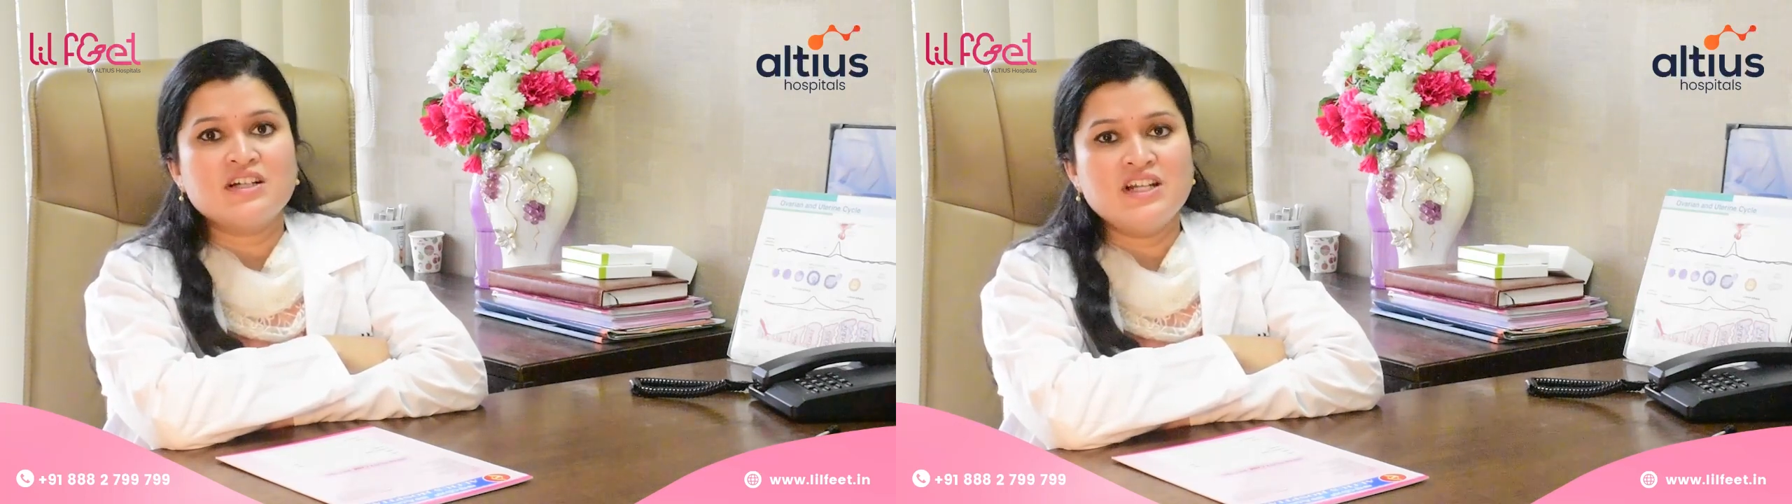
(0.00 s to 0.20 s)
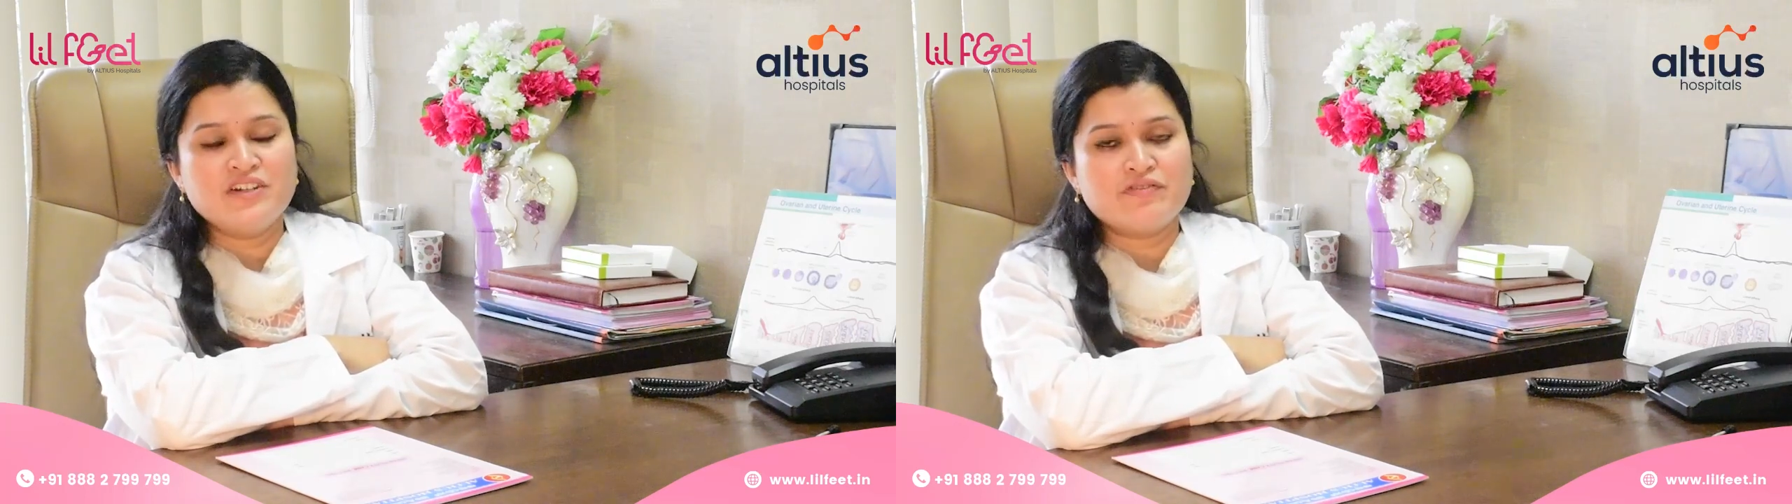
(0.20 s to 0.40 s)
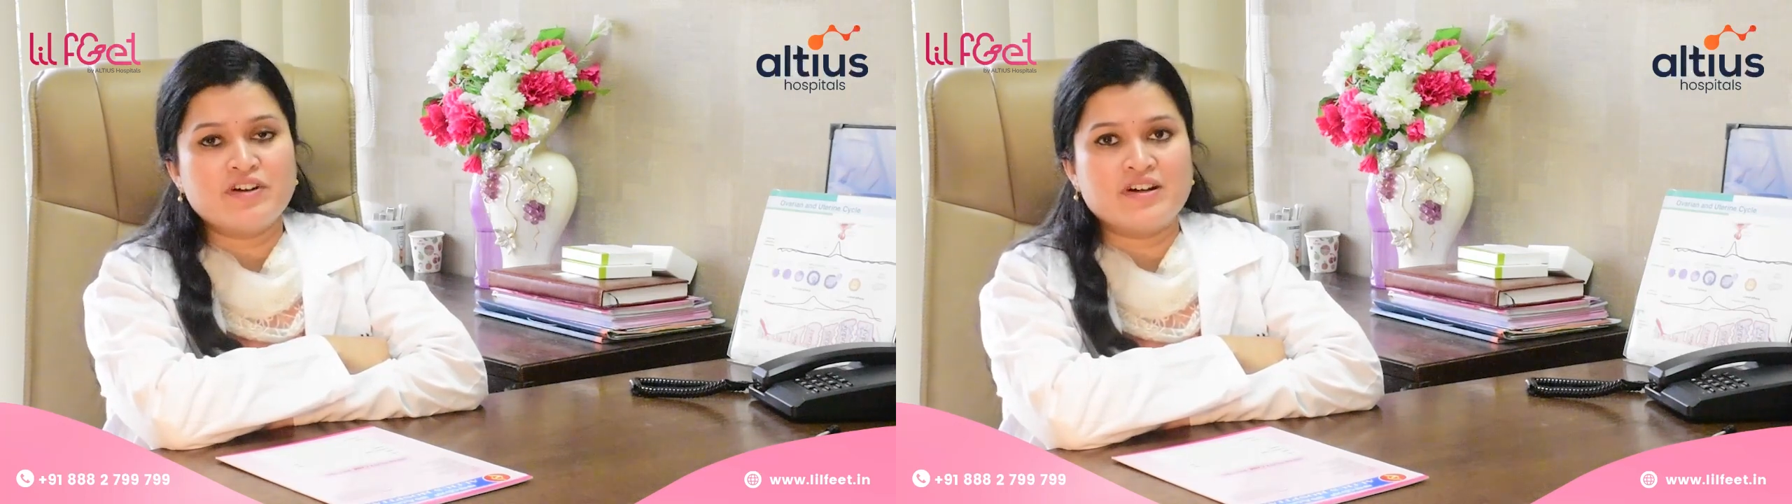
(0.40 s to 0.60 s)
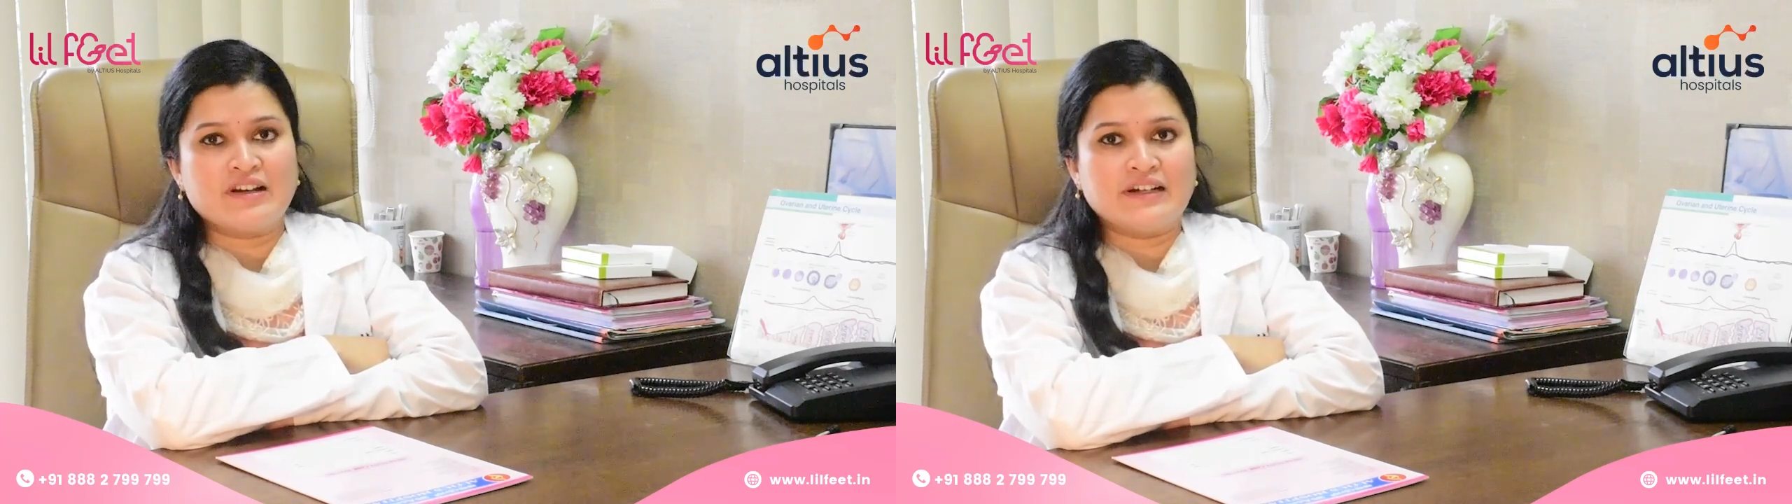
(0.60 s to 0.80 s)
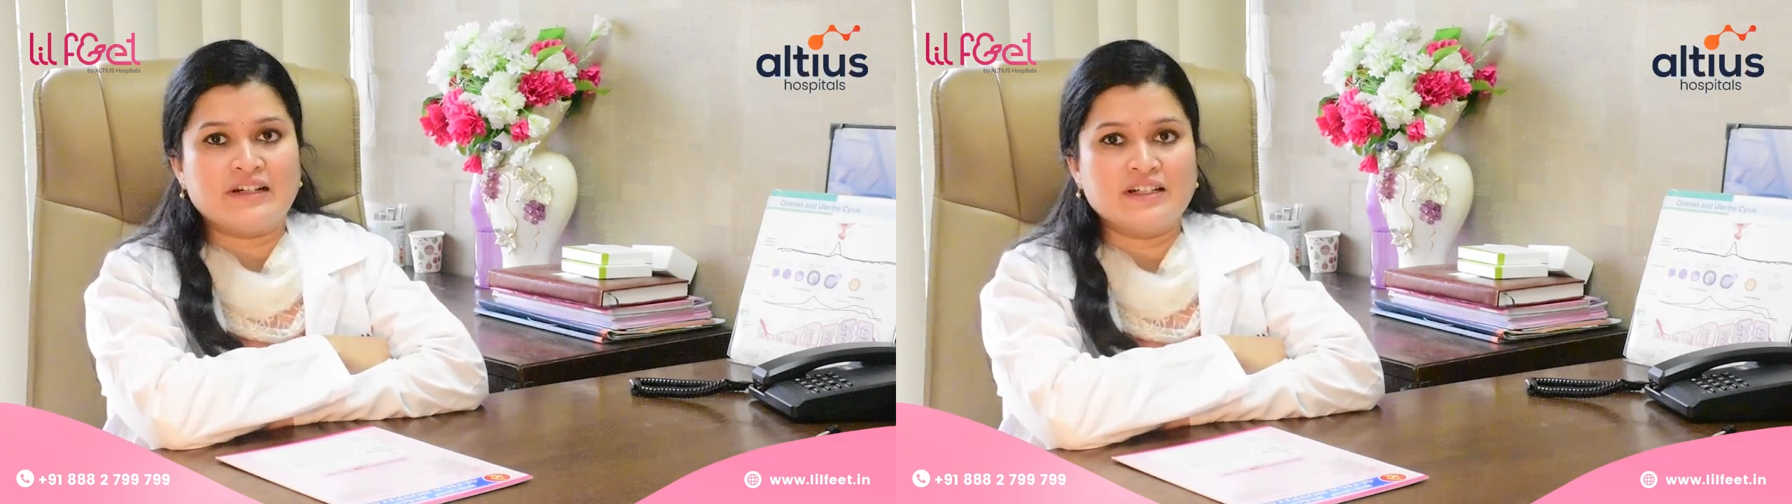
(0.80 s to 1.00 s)

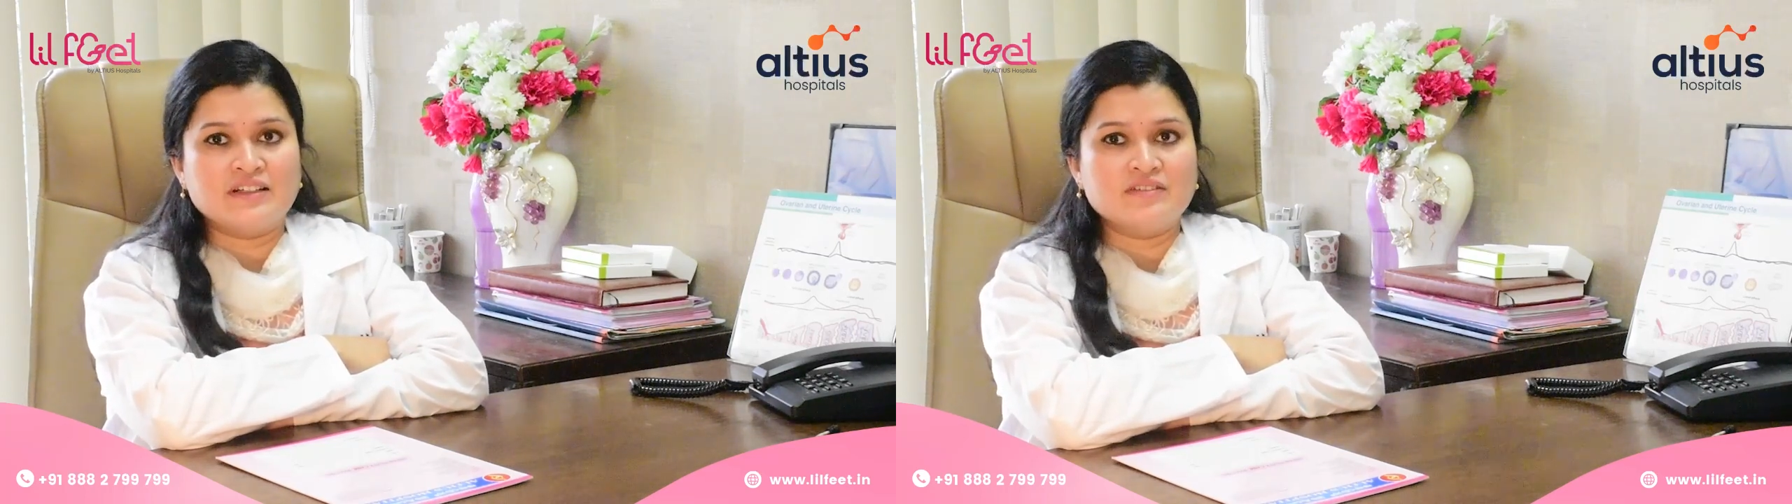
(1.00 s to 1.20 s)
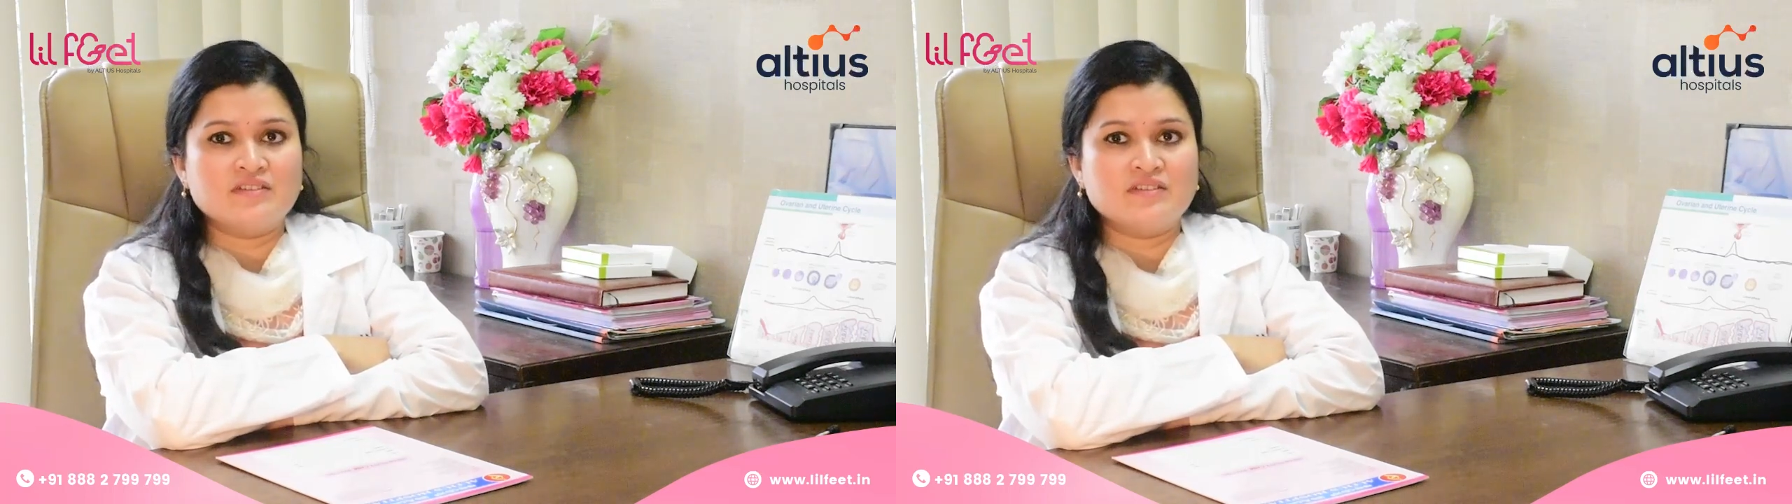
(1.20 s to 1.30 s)
infertility.